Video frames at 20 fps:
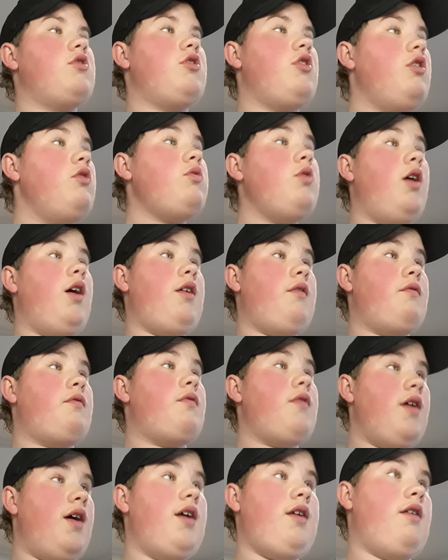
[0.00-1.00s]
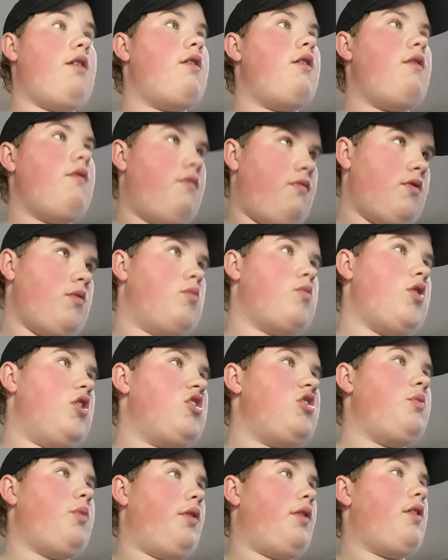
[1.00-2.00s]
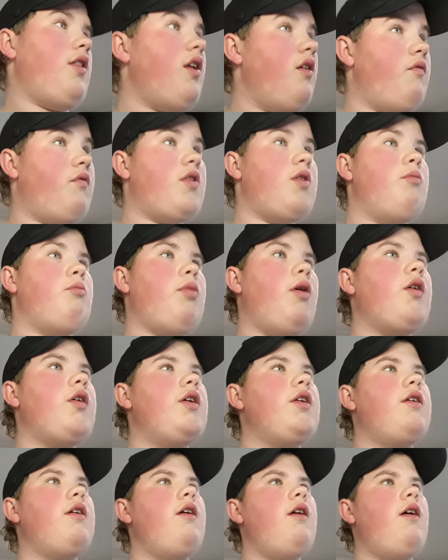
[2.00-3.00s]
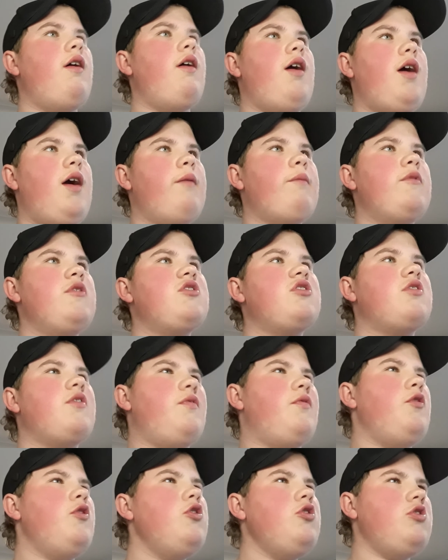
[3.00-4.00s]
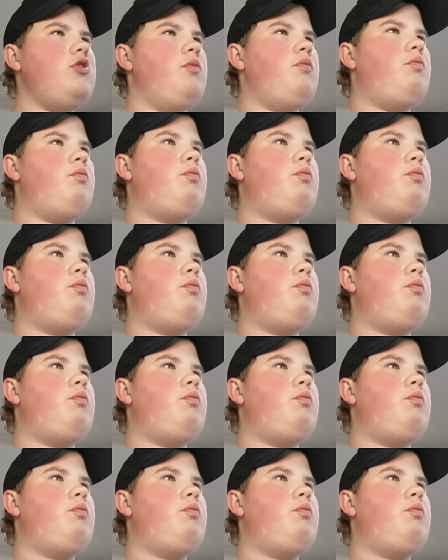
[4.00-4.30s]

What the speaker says: No and From Russia with Love combined, and was the first